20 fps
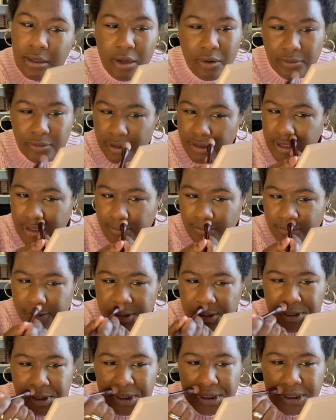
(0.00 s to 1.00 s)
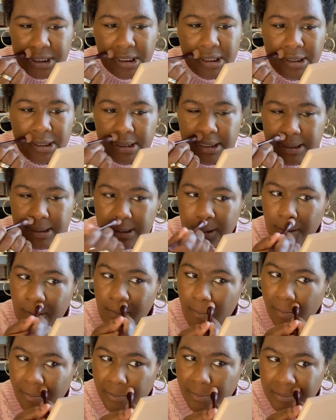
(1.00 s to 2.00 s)
there's some richer shades.
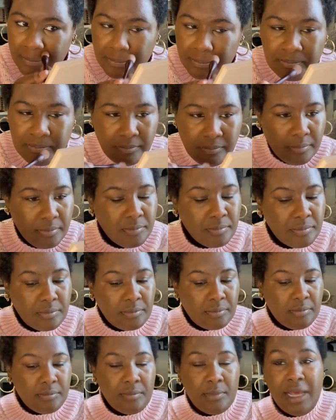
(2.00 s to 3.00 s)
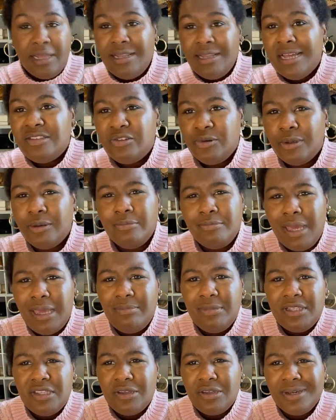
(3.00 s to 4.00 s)
And that's what made
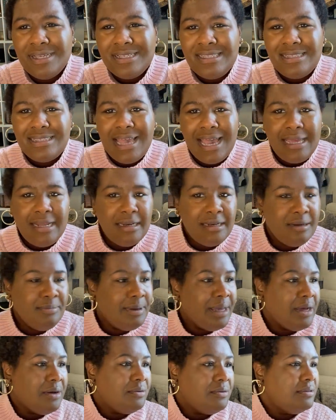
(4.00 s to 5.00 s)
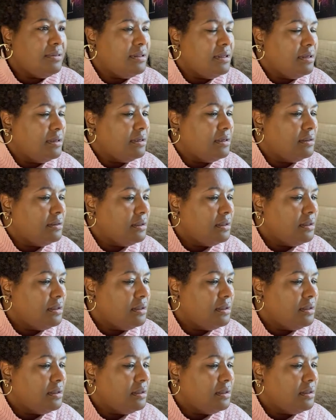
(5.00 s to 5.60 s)
me so excited about the